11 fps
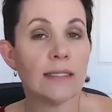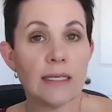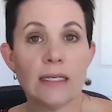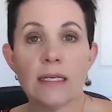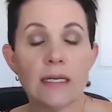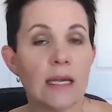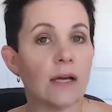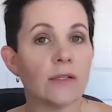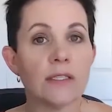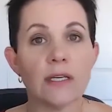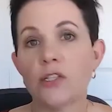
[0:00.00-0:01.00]
Dignity
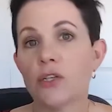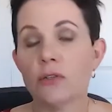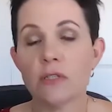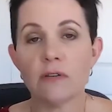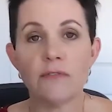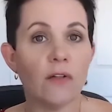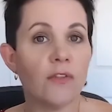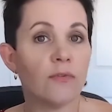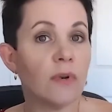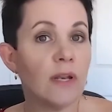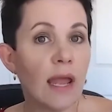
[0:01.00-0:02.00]
Health, St. Joseph
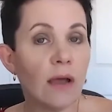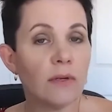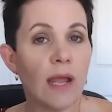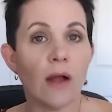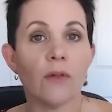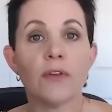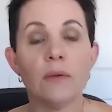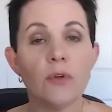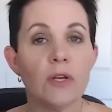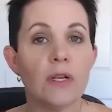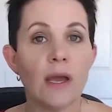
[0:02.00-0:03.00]
Health, Renown Health,
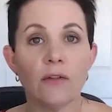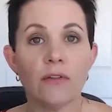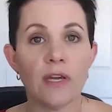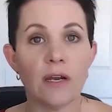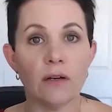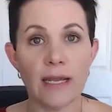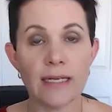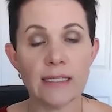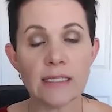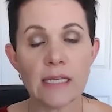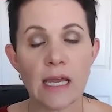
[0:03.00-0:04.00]
Community Healthcare
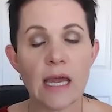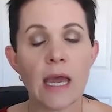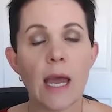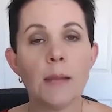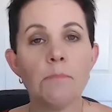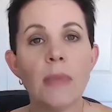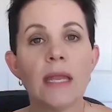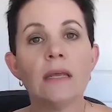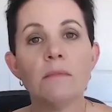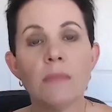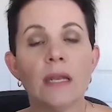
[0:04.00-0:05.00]
Alliance, and
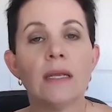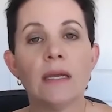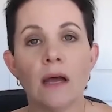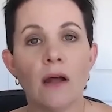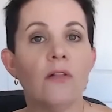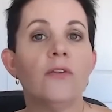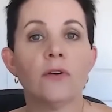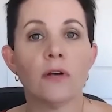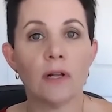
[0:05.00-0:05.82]
many, many other